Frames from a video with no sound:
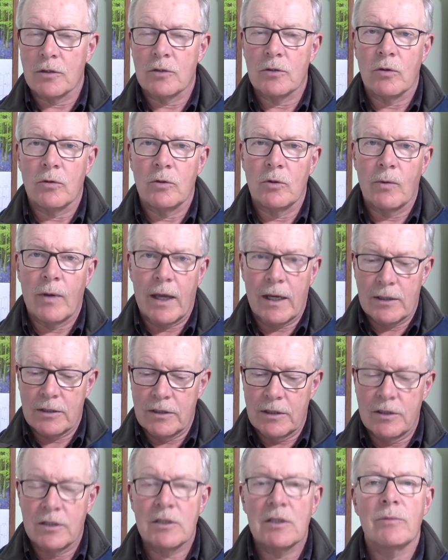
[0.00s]
So you
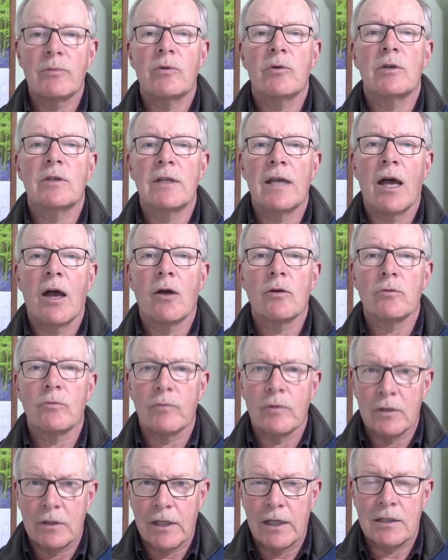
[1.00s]
actually simmer it down
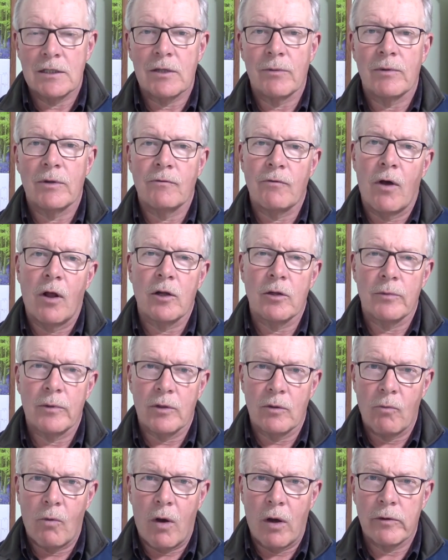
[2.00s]
and take some of the volume of
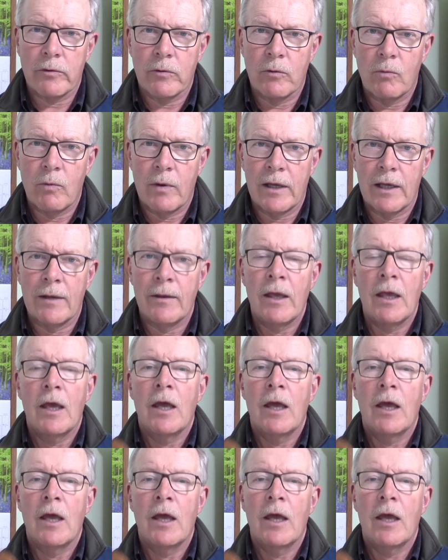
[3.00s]
the water away.